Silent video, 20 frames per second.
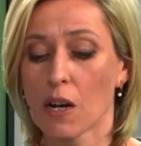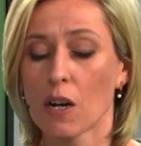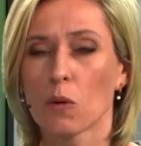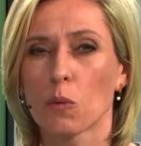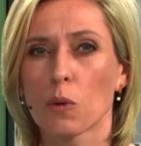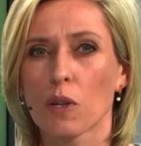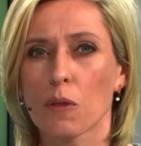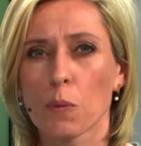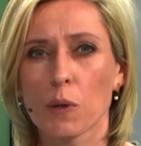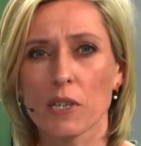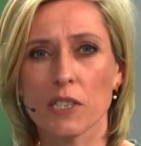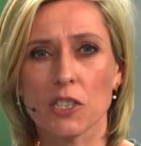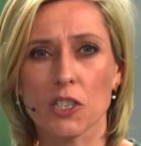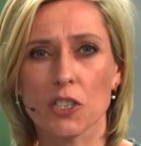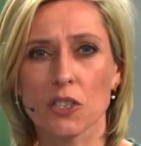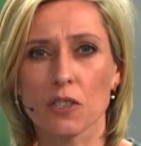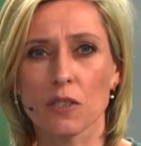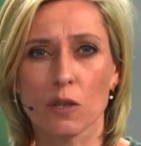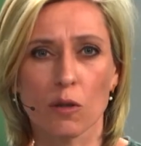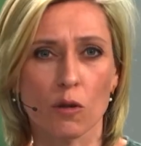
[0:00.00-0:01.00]
with
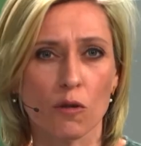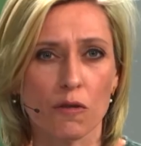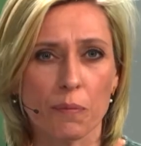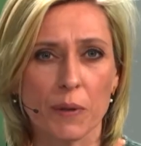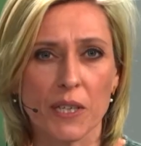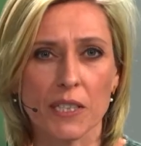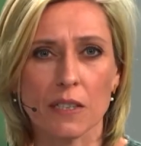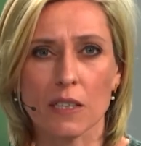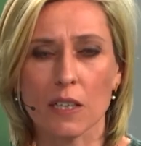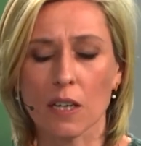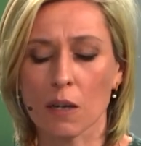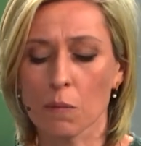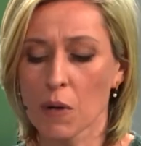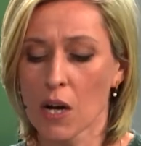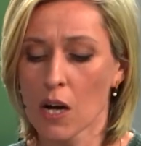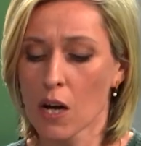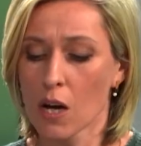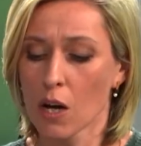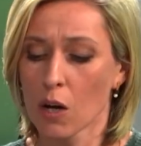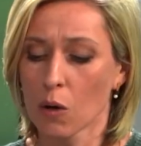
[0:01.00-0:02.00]
which Degroof Petercam
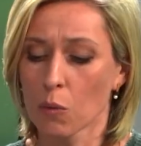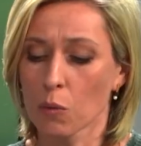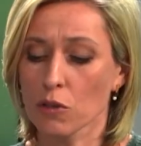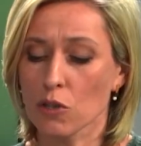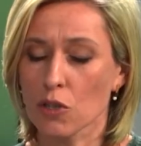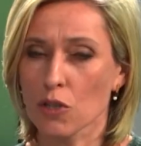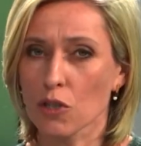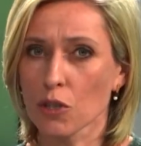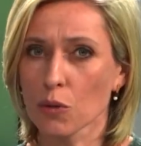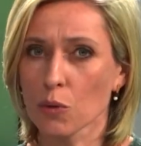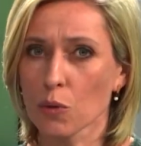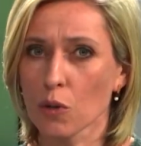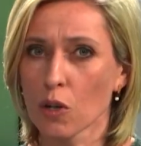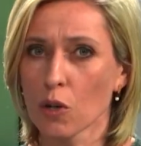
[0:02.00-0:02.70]
wants to